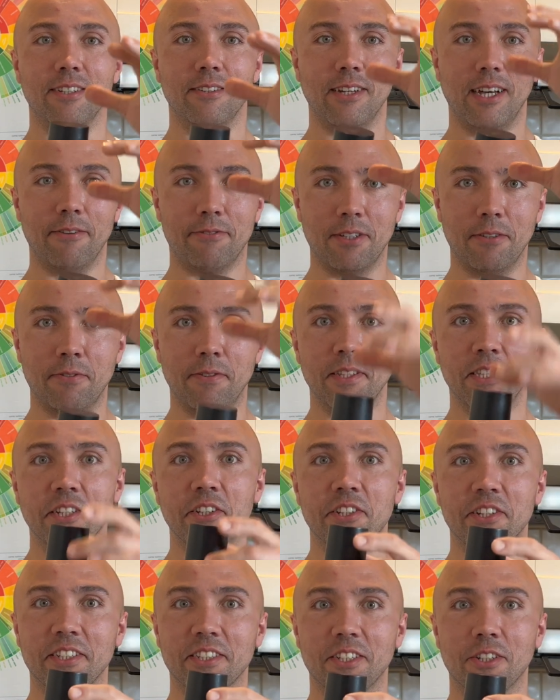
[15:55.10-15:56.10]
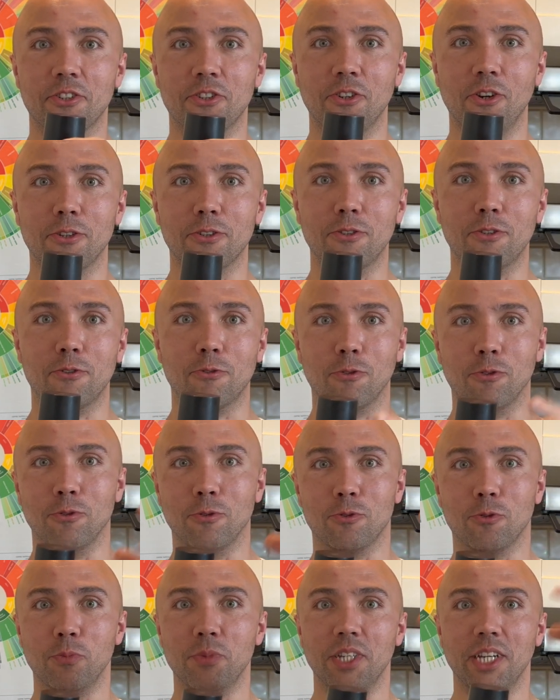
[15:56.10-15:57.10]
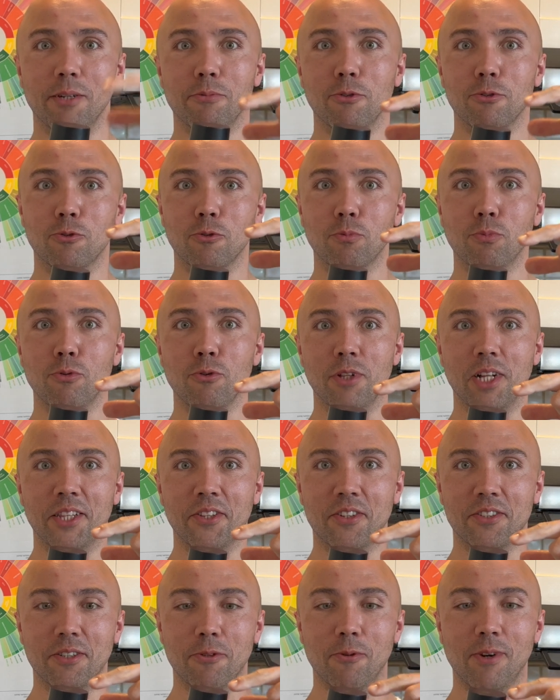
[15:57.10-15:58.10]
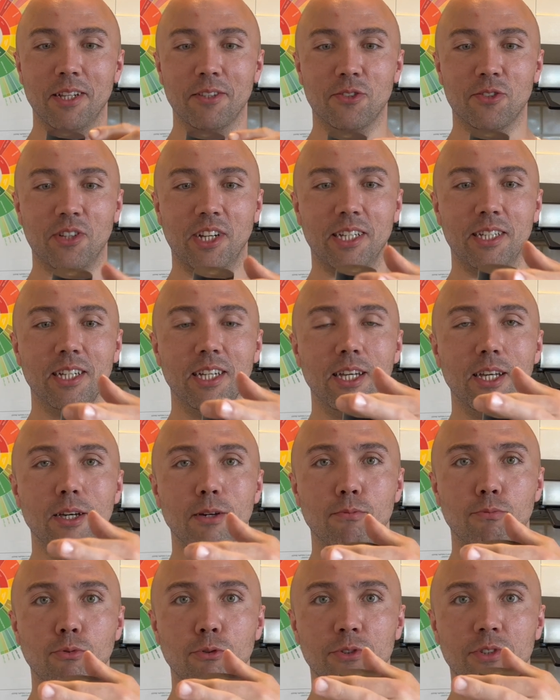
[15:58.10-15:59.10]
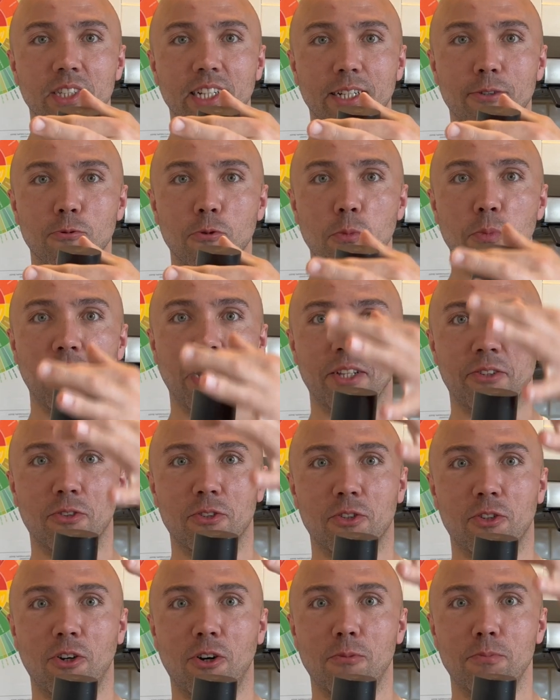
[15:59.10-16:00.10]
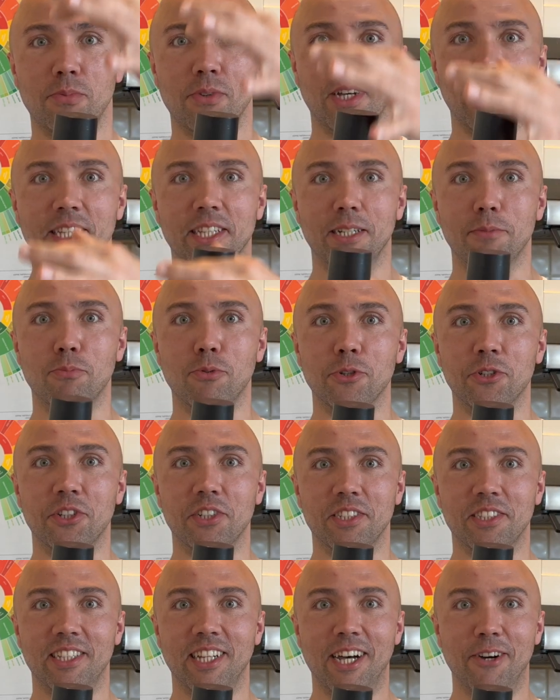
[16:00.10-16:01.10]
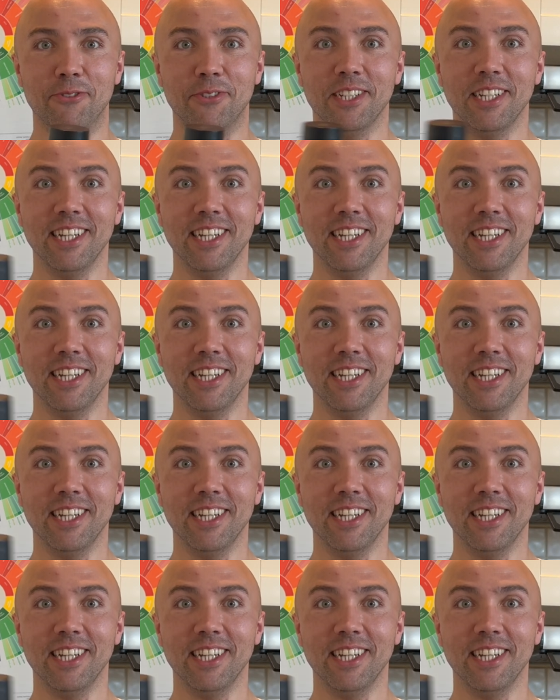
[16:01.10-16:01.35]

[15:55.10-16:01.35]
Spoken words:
after finishing the shot to be able to pull another one? So I put the group head on top and I push it down.